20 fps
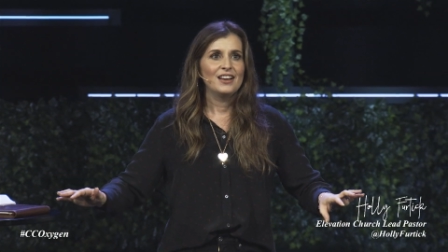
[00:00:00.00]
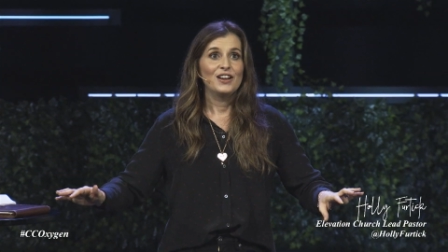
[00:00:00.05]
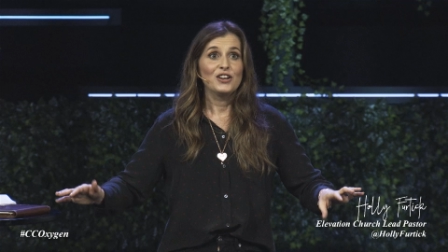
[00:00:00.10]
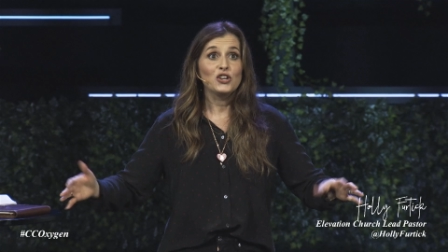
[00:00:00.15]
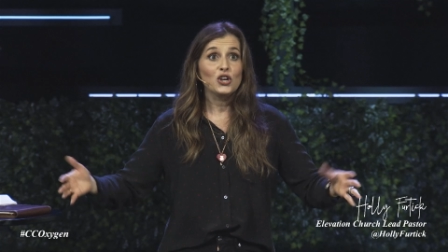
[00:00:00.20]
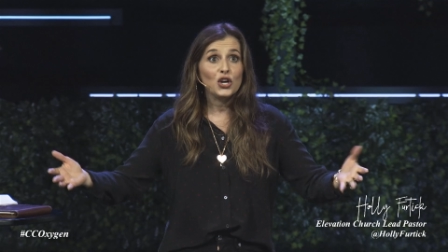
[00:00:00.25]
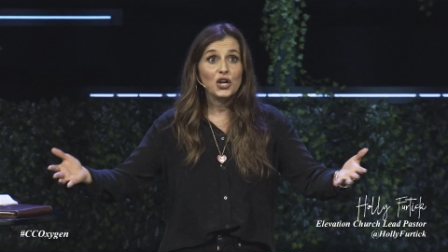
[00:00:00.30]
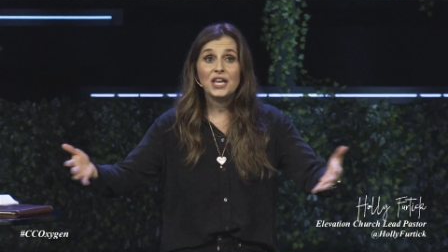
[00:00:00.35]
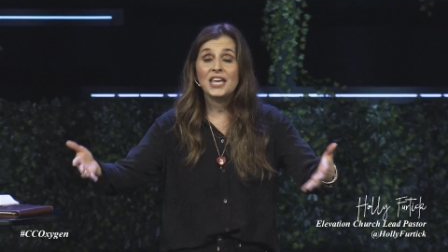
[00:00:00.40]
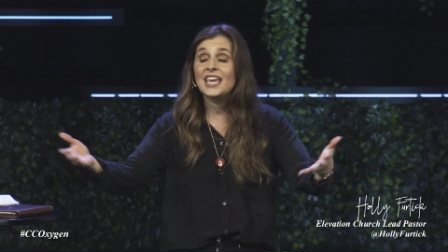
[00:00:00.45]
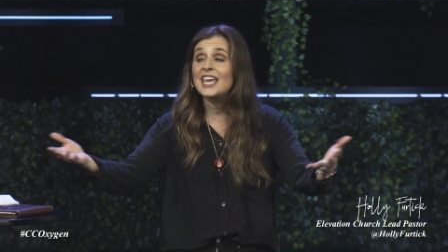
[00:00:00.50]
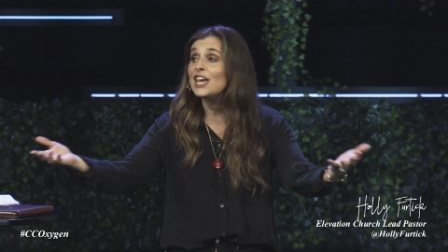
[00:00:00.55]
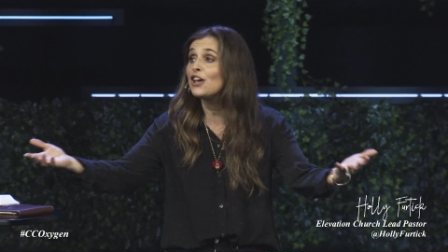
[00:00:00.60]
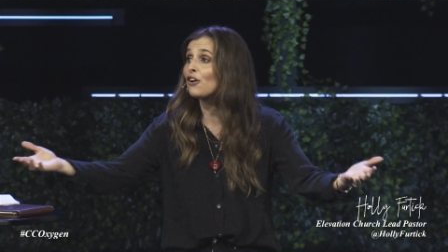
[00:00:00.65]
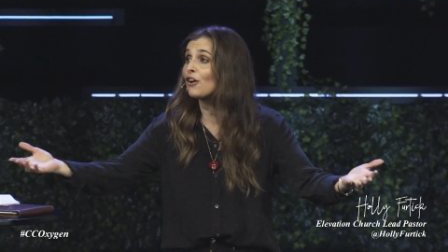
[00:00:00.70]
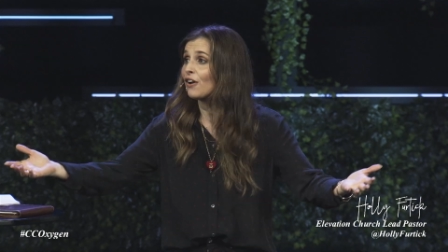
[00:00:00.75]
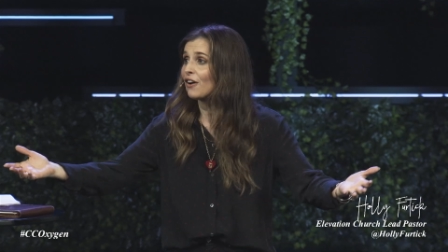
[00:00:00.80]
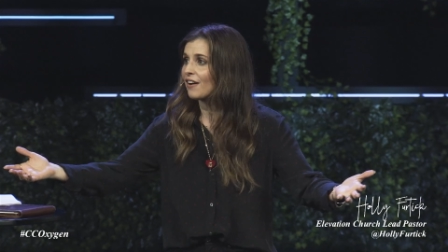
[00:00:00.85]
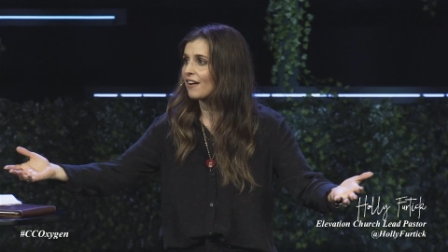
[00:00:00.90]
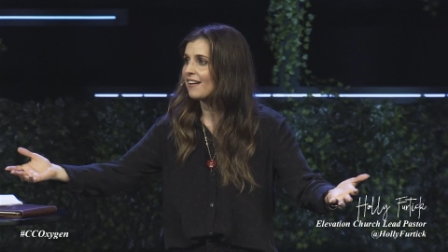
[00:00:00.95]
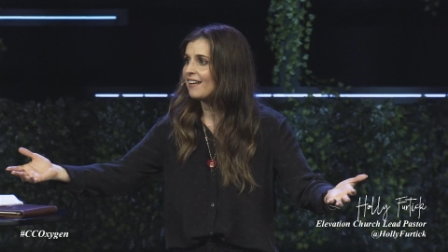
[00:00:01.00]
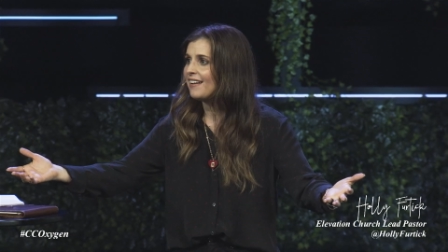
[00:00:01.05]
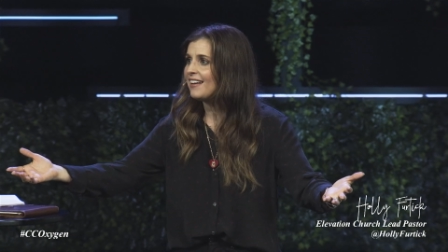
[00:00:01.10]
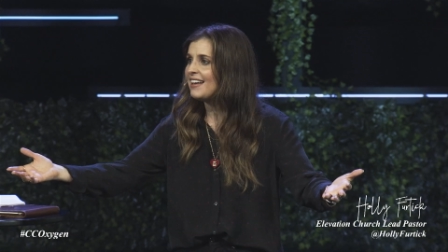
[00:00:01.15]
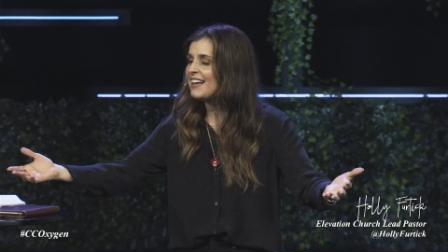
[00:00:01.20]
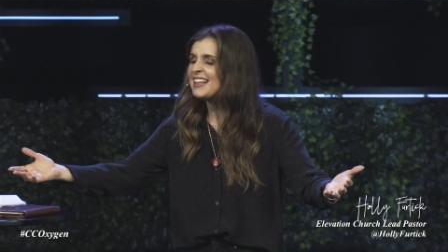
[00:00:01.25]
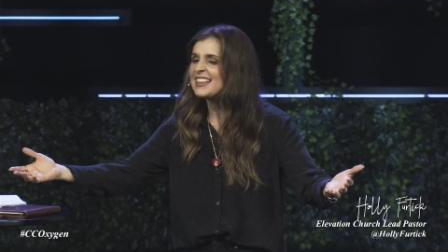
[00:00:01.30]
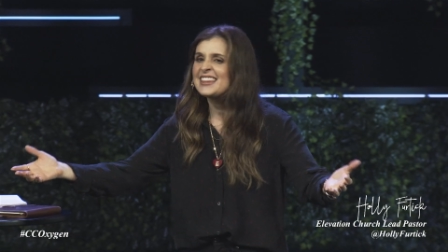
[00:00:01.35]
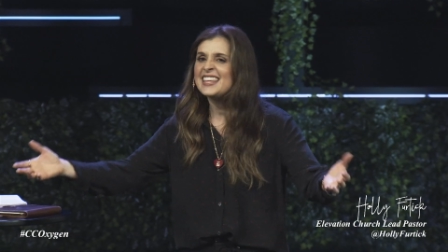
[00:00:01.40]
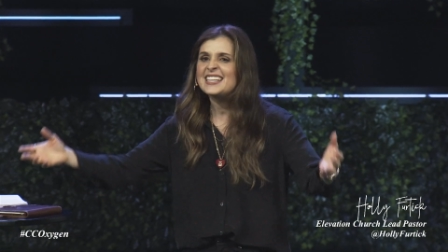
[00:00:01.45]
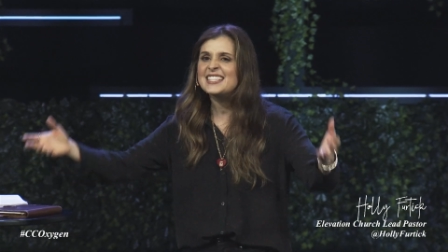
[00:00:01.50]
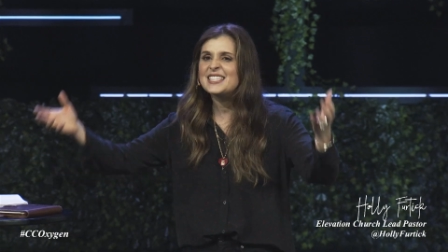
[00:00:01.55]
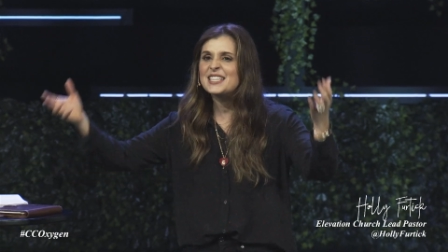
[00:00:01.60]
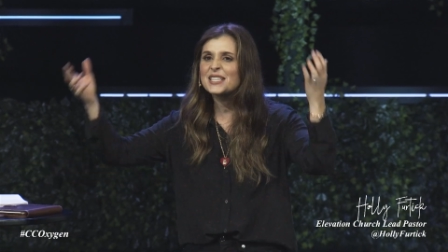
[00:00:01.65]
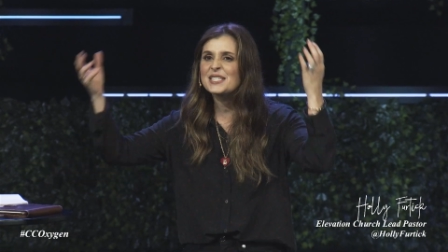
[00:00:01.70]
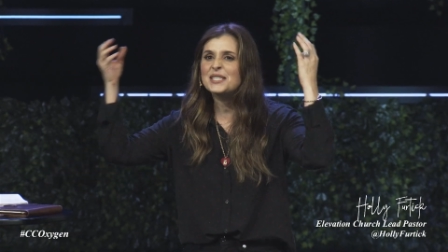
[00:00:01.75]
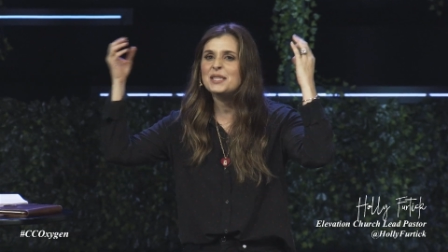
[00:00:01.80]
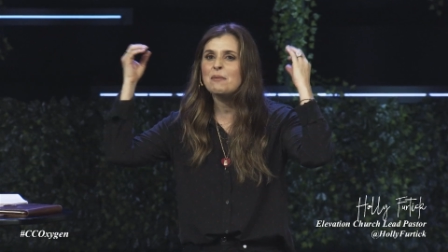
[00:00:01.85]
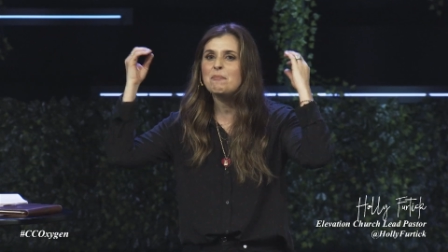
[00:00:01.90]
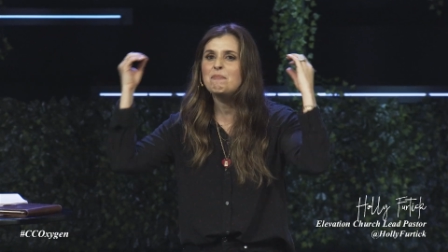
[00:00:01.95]
You're here. This
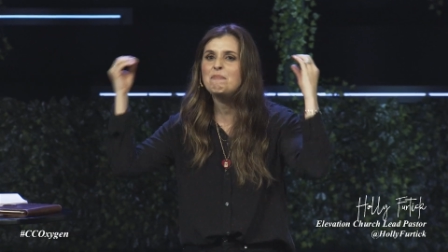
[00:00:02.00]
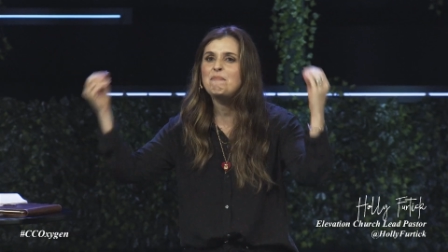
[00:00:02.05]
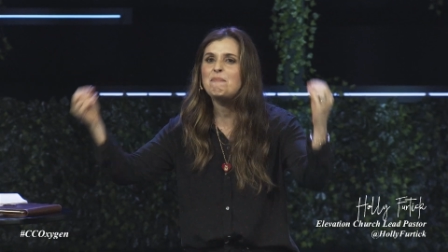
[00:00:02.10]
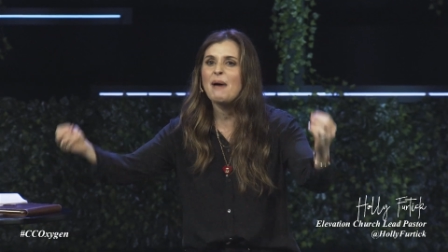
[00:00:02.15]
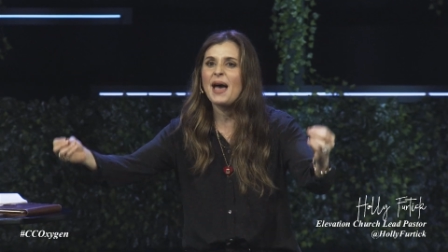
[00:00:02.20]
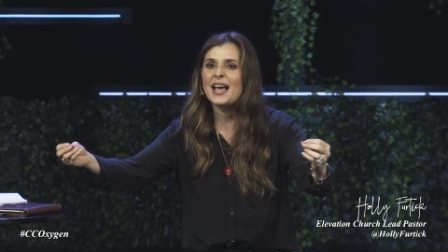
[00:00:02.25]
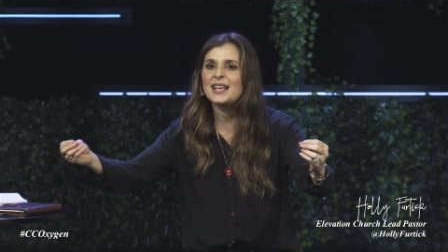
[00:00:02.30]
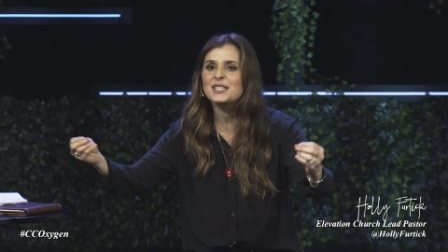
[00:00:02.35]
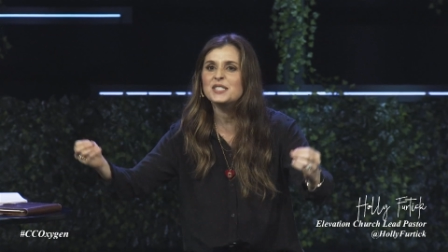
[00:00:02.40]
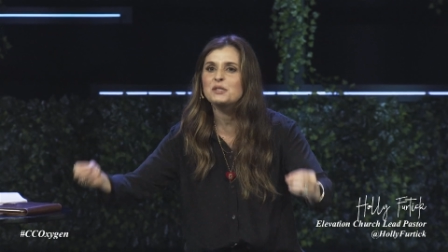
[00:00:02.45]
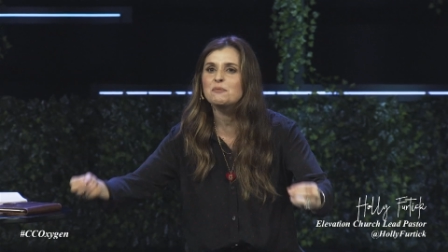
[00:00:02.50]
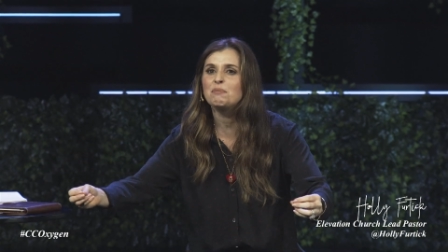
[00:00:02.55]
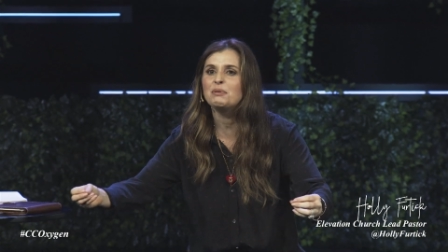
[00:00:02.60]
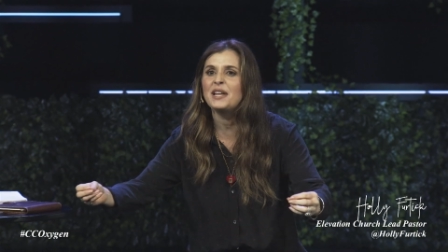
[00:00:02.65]
is the best